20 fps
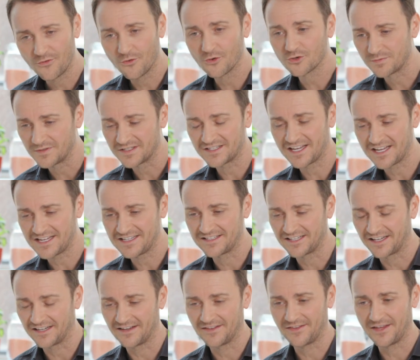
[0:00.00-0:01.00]
to force me to
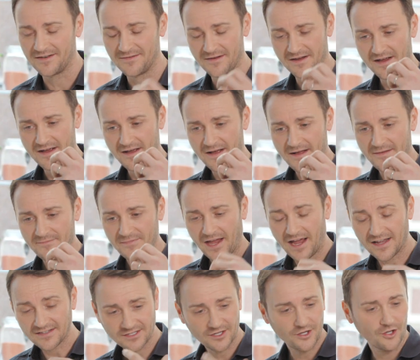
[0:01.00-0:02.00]
eat it. And then
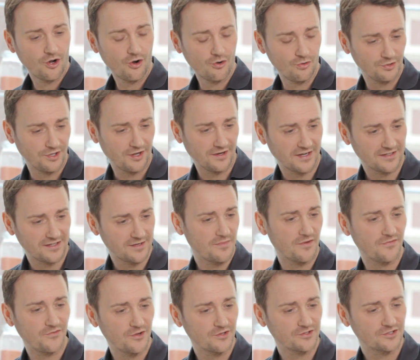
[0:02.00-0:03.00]
as I got older and I
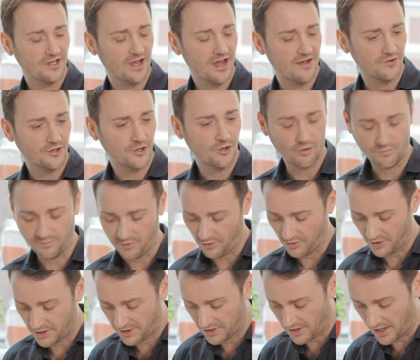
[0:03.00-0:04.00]
did my first ever
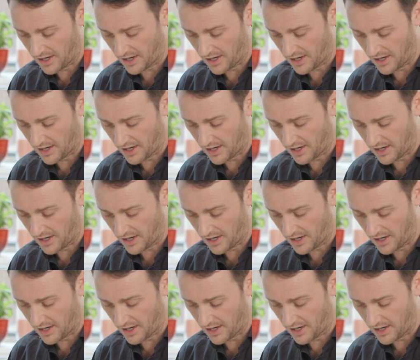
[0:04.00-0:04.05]
cookbook,